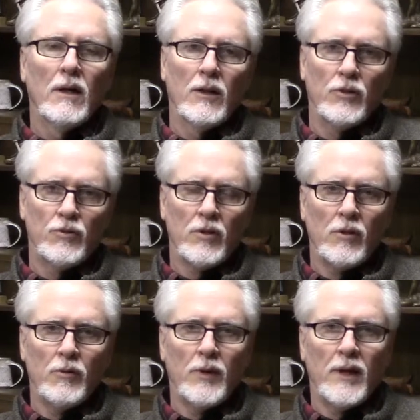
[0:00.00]
I used to
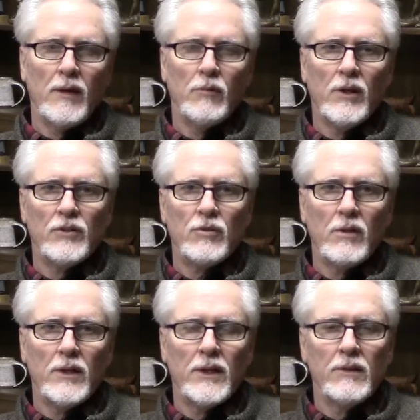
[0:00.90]
own a
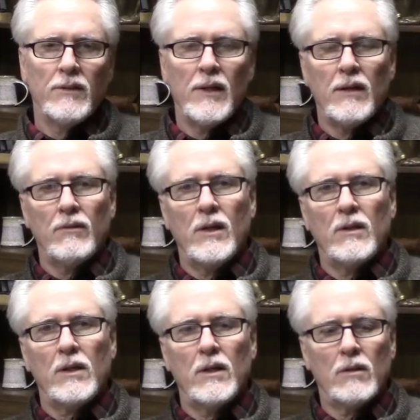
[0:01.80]
restaurant here in
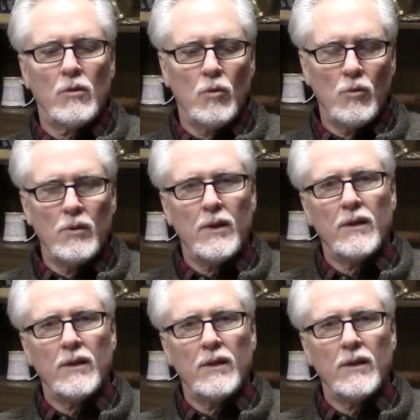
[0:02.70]
downtown Concord.